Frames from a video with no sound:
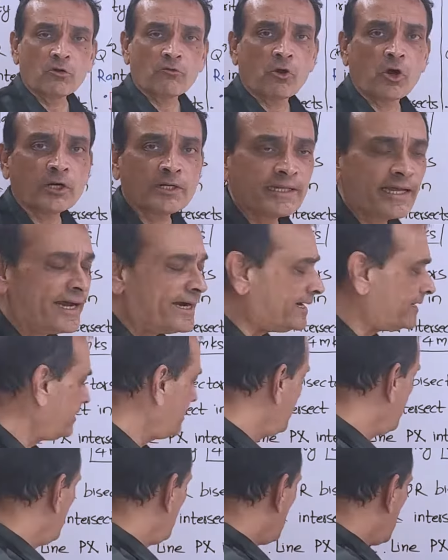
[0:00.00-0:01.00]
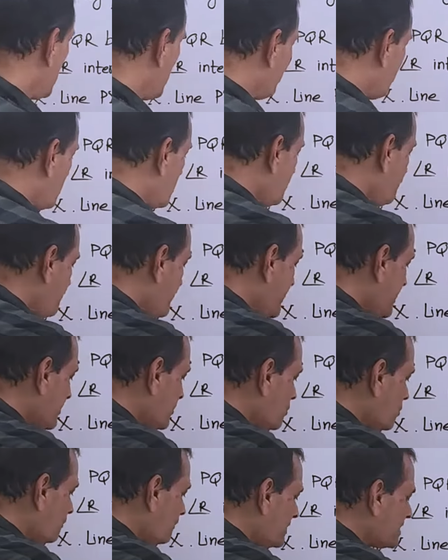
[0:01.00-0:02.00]
I don't want that. I
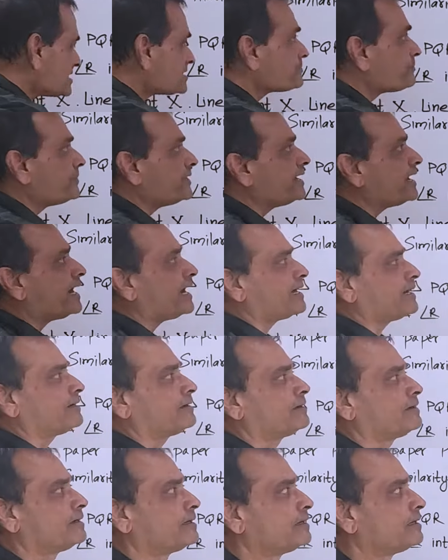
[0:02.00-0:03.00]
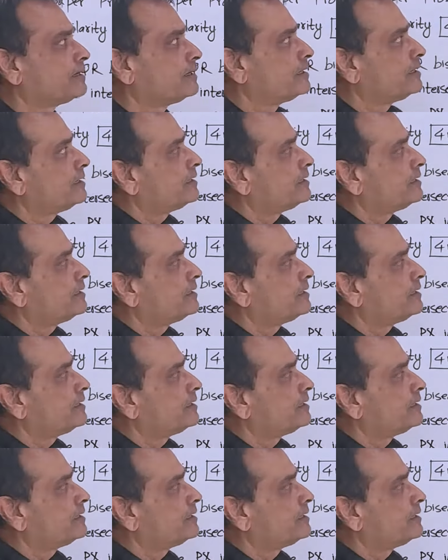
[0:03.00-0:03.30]
want PQ plus PR.